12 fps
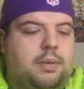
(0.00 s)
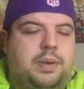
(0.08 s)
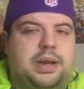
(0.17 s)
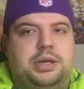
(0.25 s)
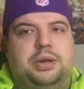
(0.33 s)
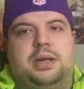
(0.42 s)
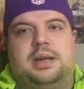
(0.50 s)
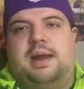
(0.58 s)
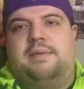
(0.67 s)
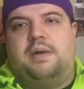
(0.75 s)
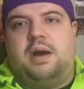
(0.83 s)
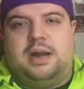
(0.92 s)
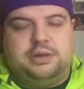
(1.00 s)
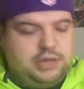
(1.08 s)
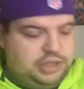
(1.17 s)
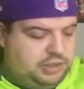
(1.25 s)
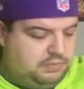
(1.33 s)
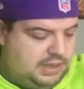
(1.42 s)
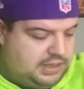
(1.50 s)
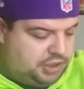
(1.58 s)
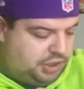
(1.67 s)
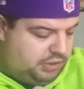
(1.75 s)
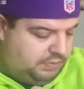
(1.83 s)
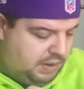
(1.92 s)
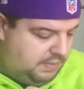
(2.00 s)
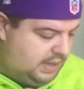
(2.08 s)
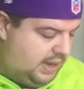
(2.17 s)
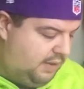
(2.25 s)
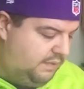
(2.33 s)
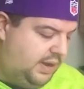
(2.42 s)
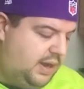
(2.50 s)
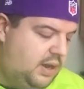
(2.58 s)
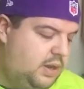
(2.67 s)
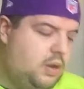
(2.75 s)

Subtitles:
where you can have a hydration bladder tube coming out of it,